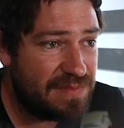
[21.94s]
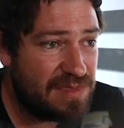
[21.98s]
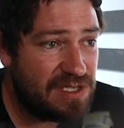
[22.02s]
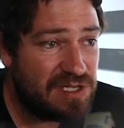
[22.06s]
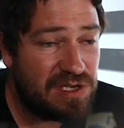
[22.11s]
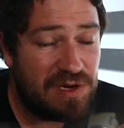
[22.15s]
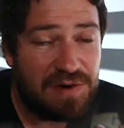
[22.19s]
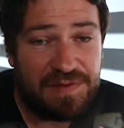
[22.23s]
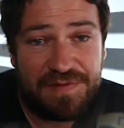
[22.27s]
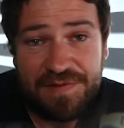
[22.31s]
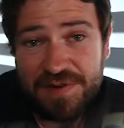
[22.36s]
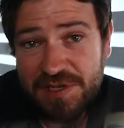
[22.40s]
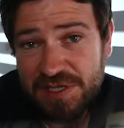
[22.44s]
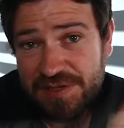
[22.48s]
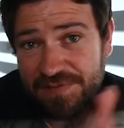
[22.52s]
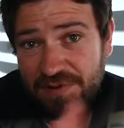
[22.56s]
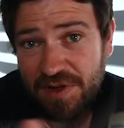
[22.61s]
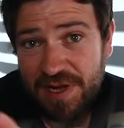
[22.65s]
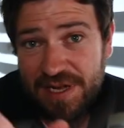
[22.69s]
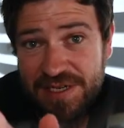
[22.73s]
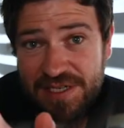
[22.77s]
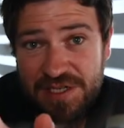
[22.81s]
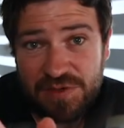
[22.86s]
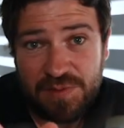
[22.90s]
So first of all,
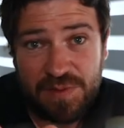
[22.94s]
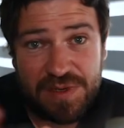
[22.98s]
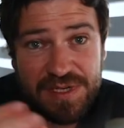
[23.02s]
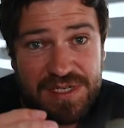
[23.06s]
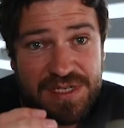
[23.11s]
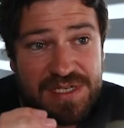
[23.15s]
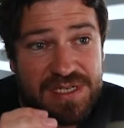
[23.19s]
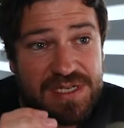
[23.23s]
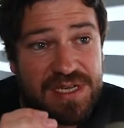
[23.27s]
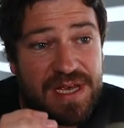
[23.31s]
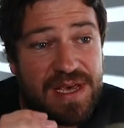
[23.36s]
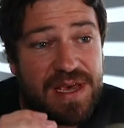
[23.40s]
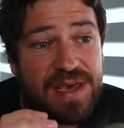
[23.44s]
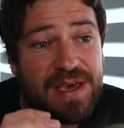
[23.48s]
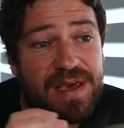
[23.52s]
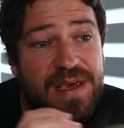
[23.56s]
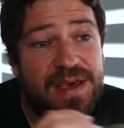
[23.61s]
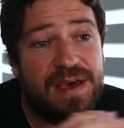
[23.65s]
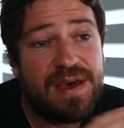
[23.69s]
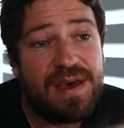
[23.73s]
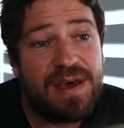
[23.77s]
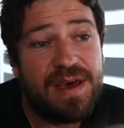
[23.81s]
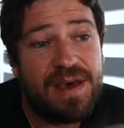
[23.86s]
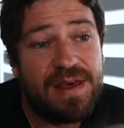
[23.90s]
I just want to
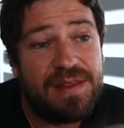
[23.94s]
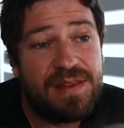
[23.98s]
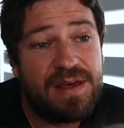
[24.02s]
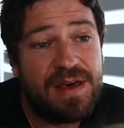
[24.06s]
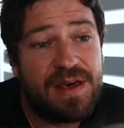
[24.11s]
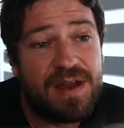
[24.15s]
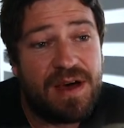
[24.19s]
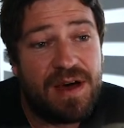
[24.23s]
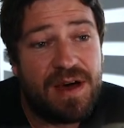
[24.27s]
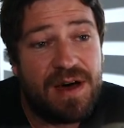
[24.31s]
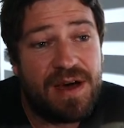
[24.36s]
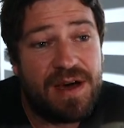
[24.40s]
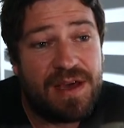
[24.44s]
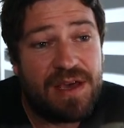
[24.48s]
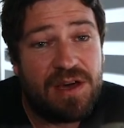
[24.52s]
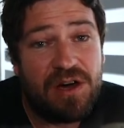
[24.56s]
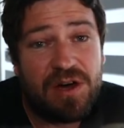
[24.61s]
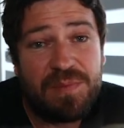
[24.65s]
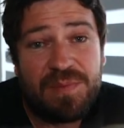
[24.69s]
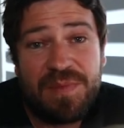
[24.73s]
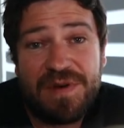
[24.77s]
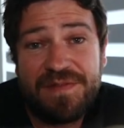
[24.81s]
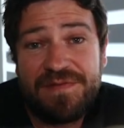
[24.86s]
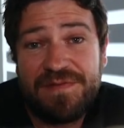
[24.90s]
say that I
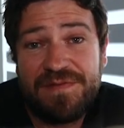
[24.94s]
got my